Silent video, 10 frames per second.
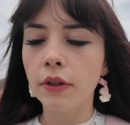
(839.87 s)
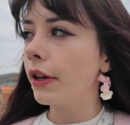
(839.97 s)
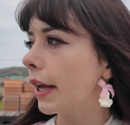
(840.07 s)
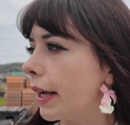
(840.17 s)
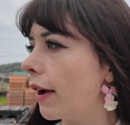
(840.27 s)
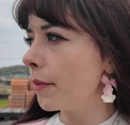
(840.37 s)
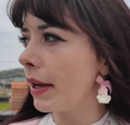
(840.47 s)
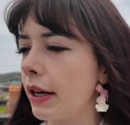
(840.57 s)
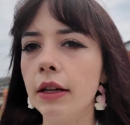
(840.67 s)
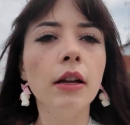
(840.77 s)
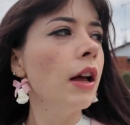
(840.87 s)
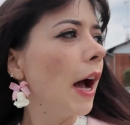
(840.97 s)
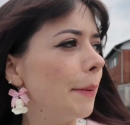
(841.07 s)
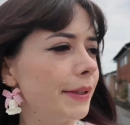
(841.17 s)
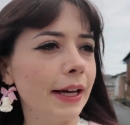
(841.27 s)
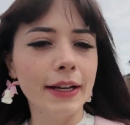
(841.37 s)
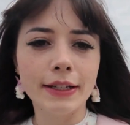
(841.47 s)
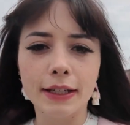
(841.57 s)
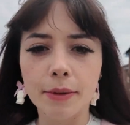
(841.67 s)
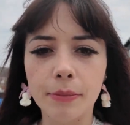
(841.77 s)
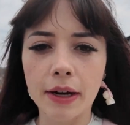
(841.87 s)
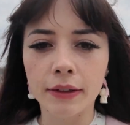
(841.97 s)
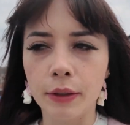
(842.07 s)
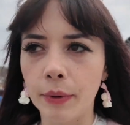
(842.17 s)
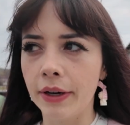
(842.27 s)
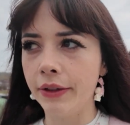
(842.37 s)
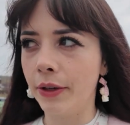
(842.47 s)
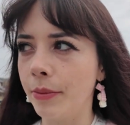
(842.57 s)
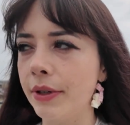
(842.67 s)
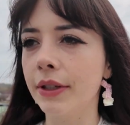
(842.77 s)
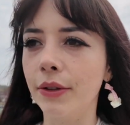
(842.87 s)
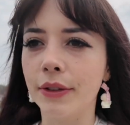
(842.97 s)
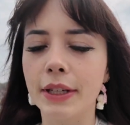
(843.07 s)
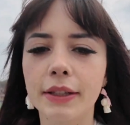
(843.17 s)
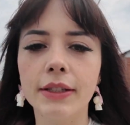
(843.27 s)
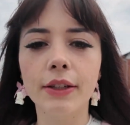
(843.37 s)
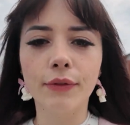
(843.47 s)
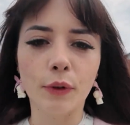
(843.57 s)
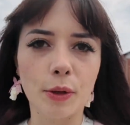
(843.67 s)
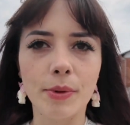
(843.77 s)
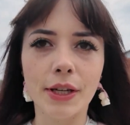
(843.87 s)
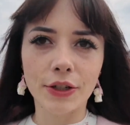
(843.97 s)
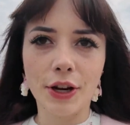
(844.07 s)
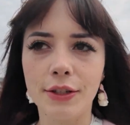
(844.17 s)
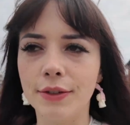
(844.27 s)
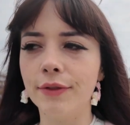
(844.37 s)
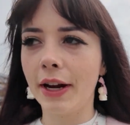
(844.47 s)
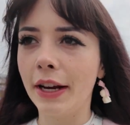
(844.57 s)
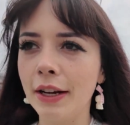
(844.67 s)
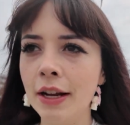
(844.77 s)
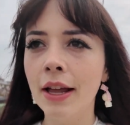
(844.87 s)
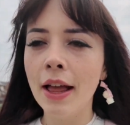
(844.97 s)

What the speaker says: Okay, I've made it. I'm starting to get mildly worried though, because it looks like there's like 40% chance of rain,